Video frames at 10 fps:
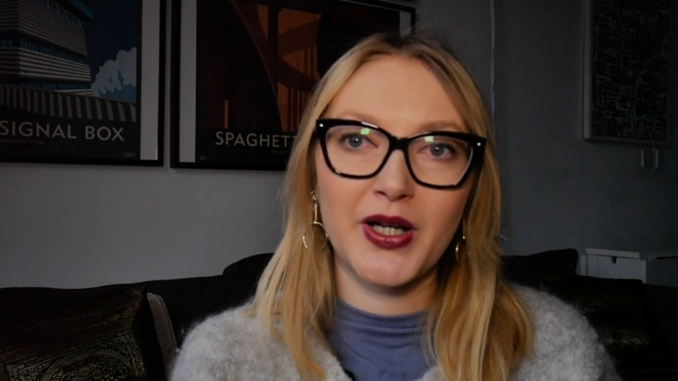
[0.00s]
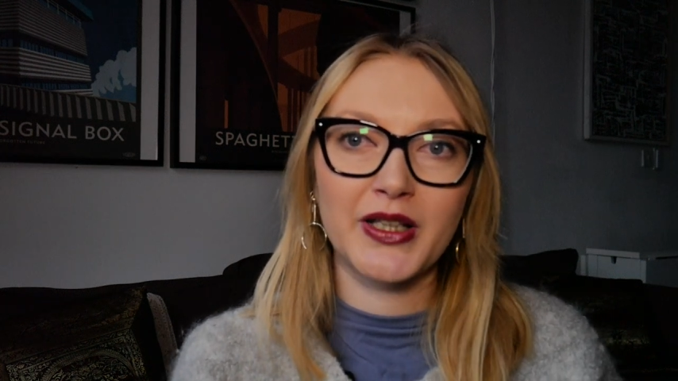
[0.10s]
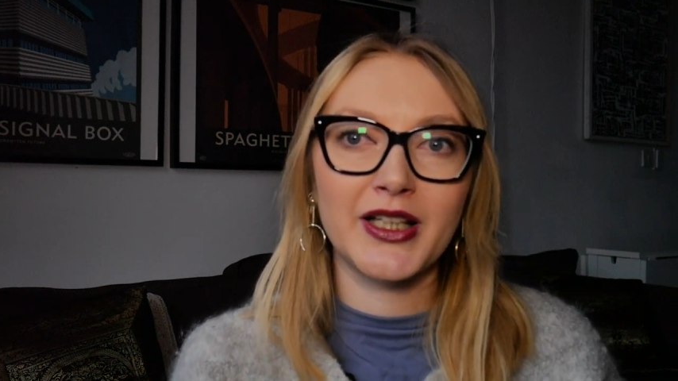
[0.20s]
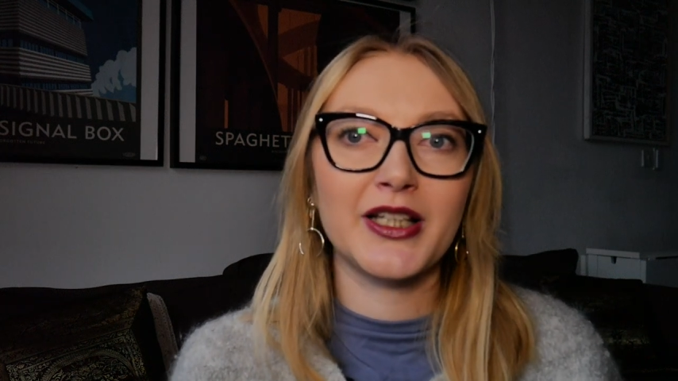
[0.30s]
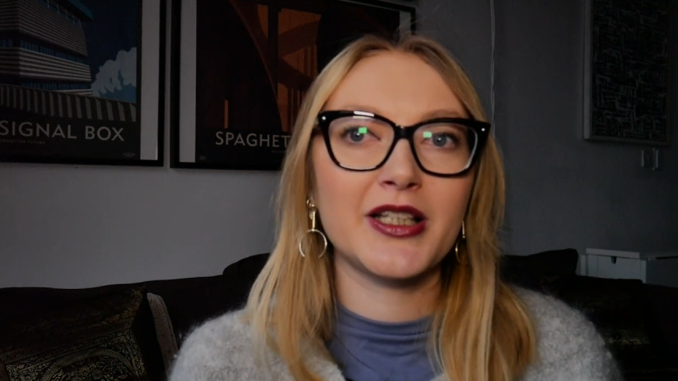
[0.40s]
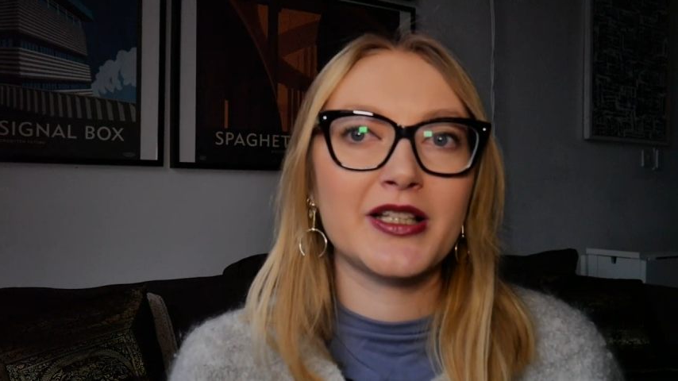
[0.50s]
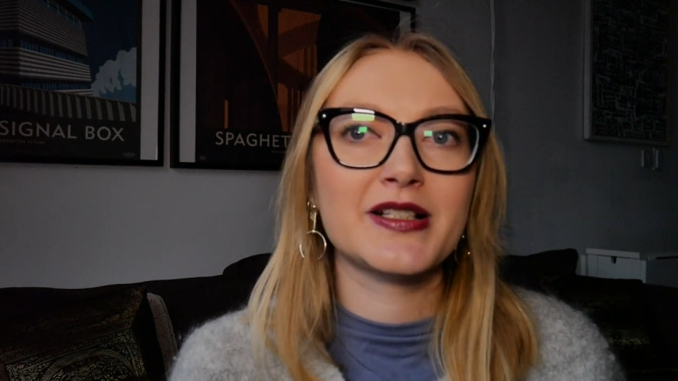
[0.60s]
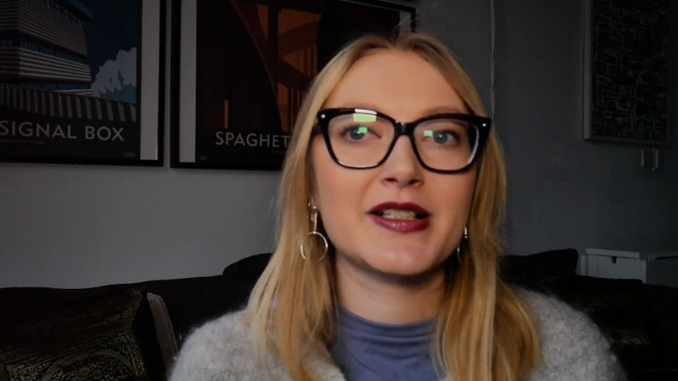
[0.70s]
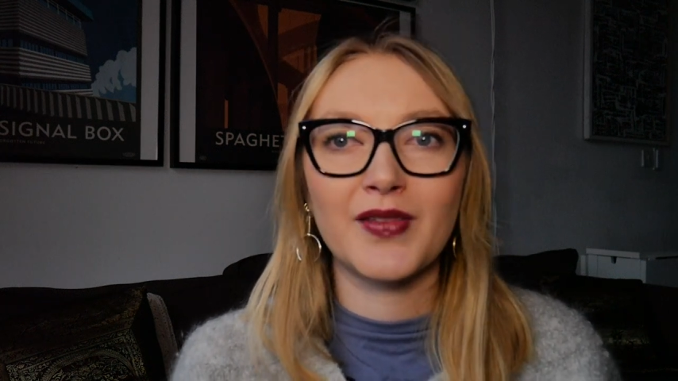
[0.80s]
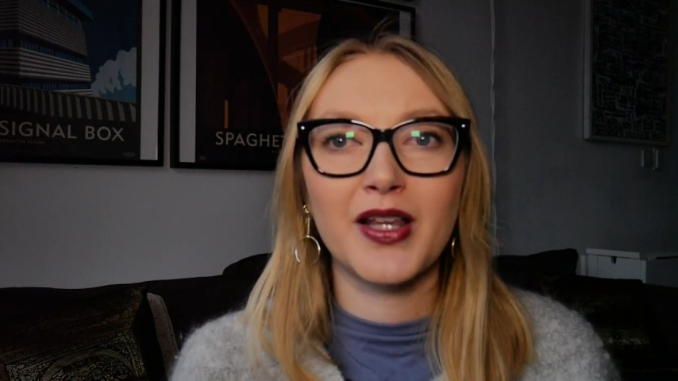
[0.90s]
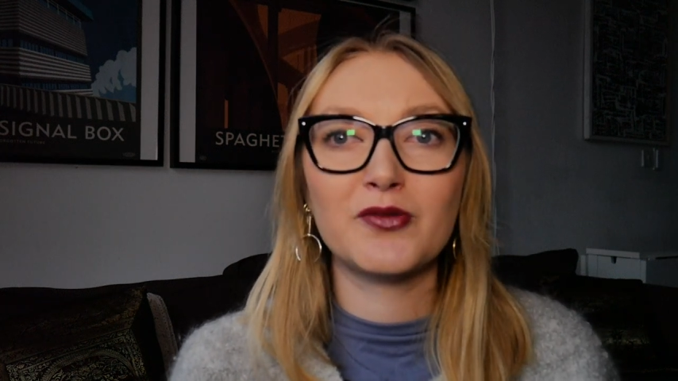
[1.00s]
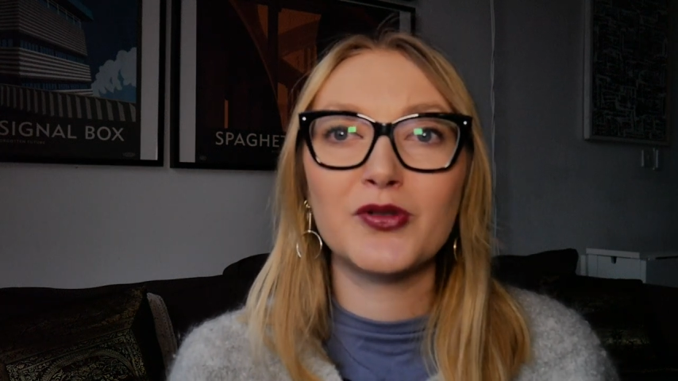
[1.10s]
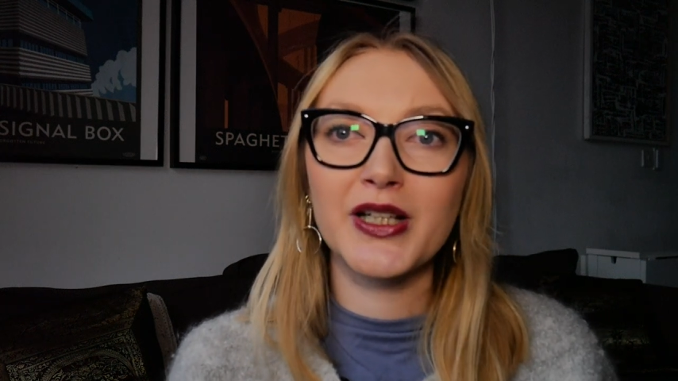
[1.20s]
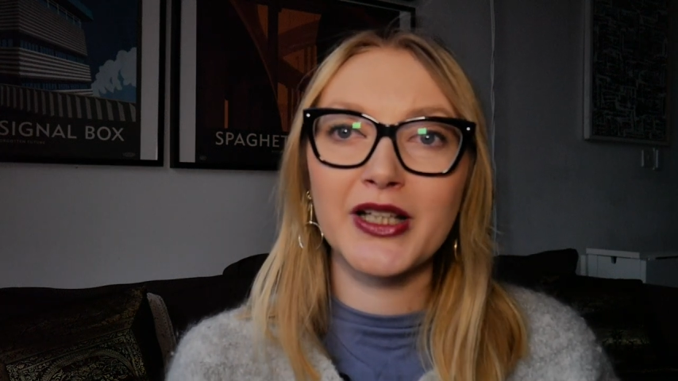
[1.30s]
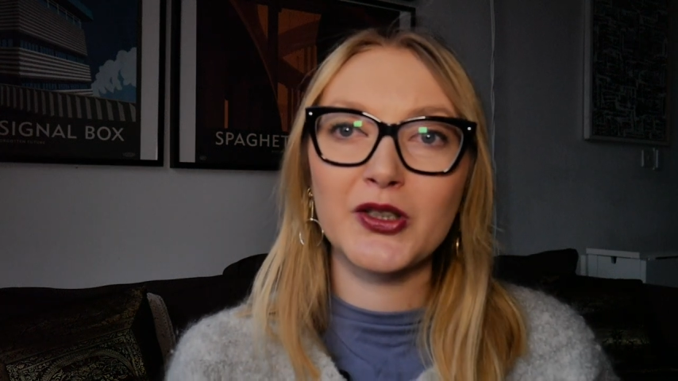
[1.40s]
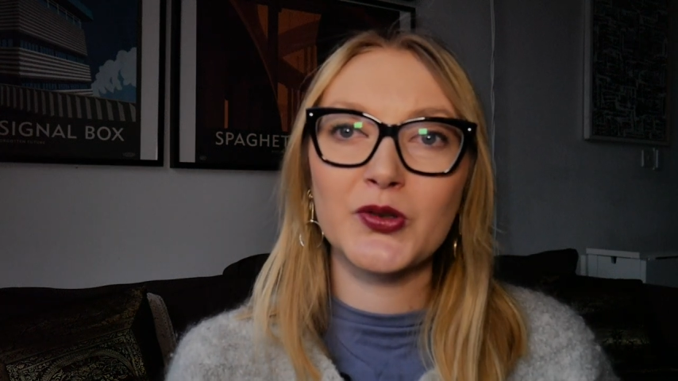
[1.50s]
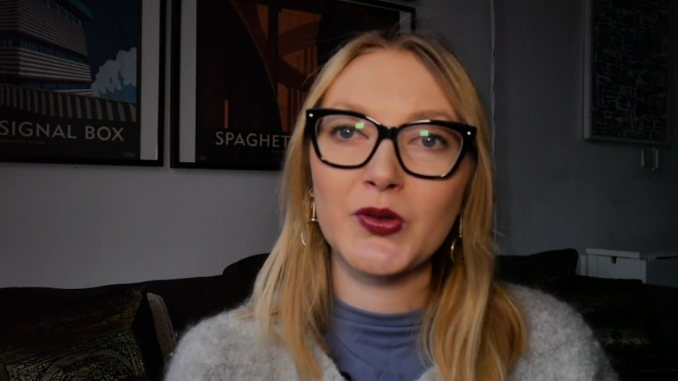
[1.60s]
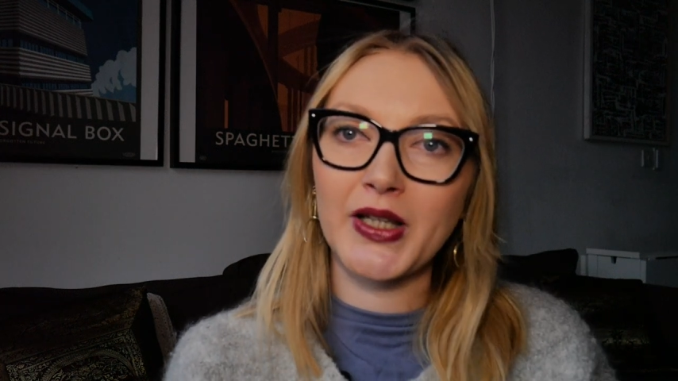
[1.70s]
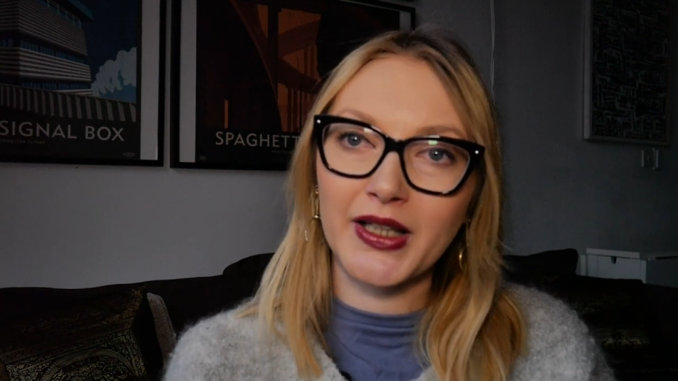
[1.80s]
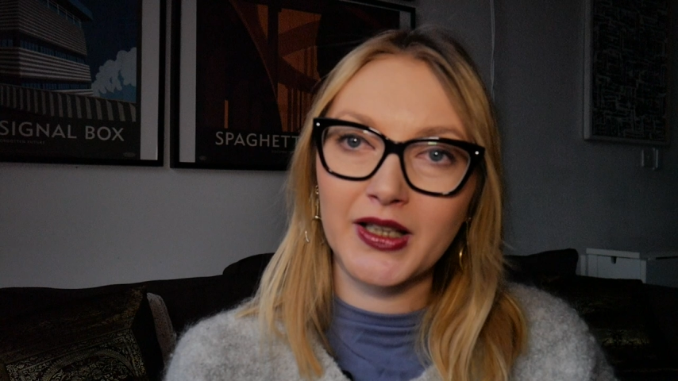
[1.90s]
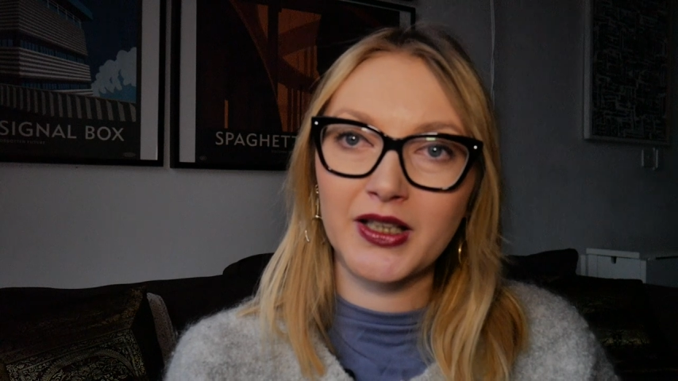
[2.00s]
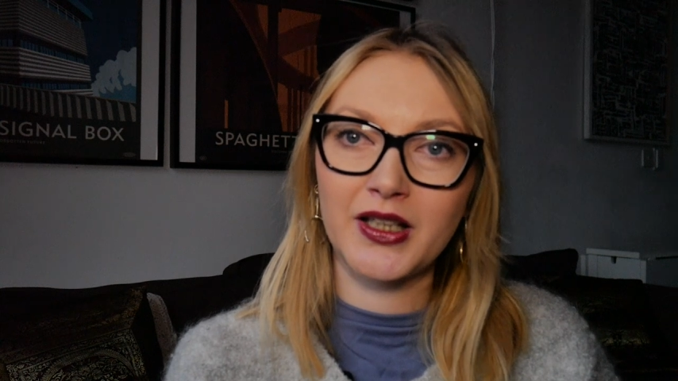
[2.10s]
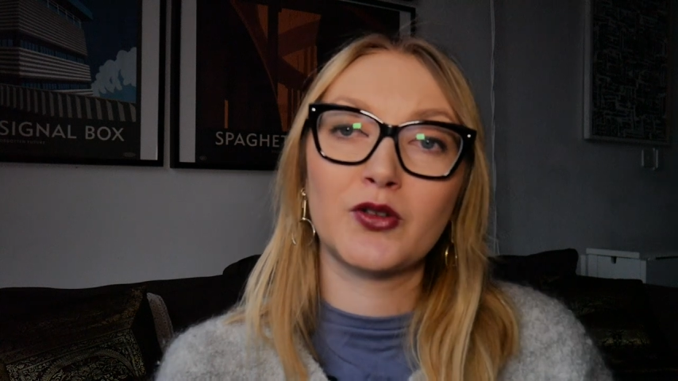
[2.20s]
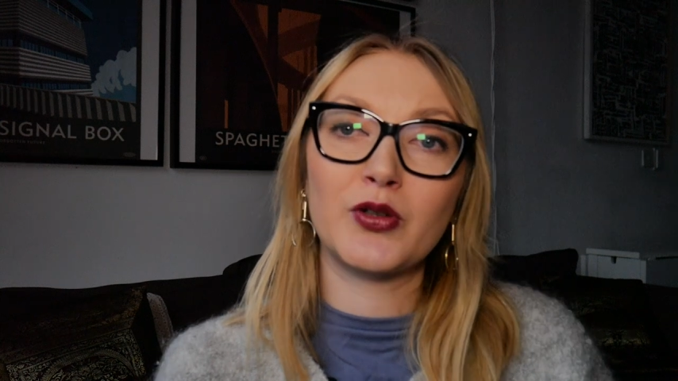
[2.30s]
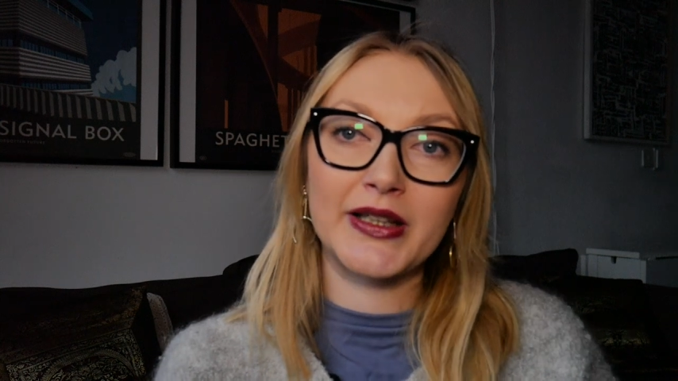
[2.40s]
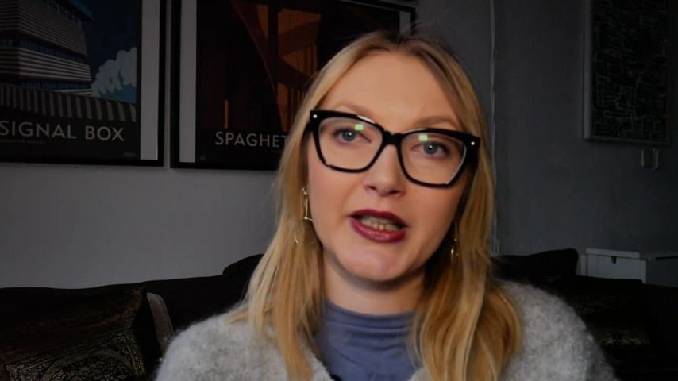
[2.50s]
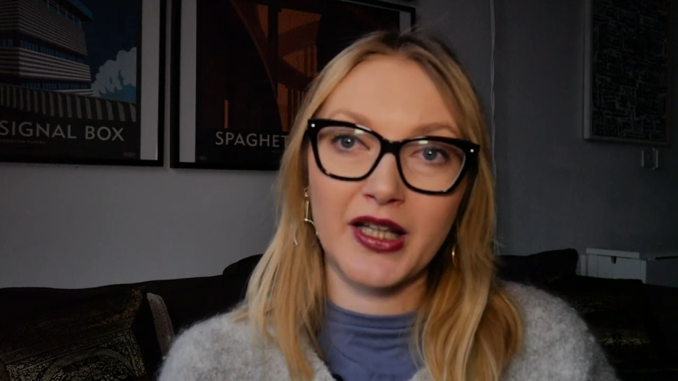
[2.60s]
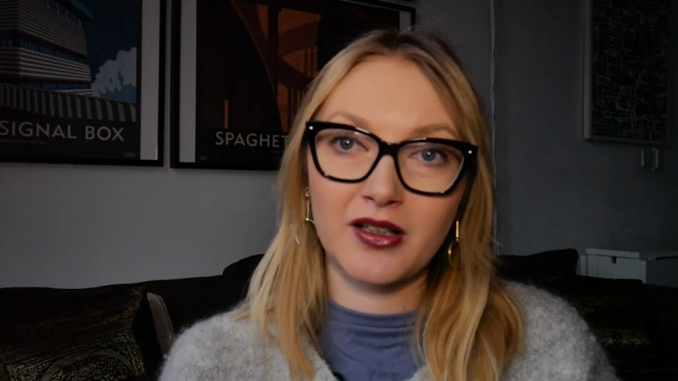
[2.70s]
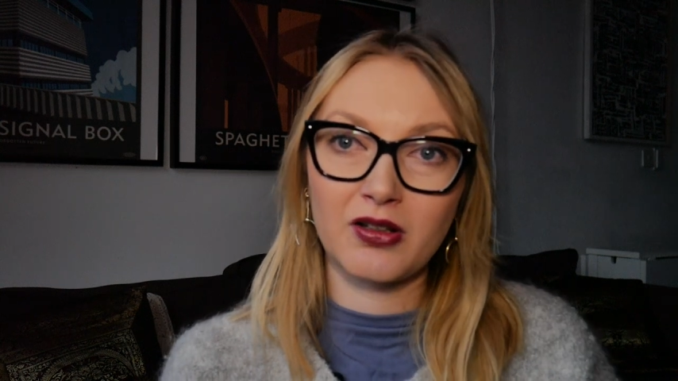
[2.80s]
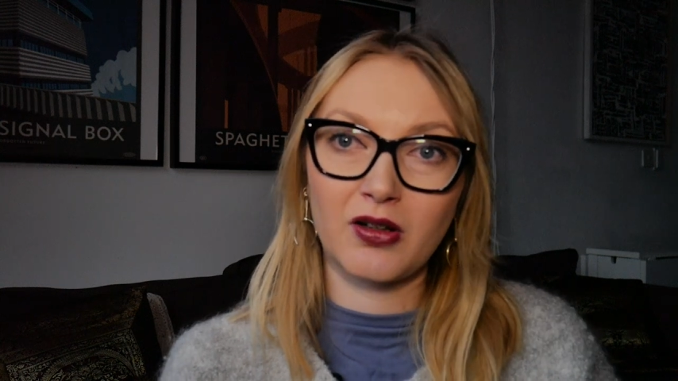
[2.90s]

but it is a really unique critique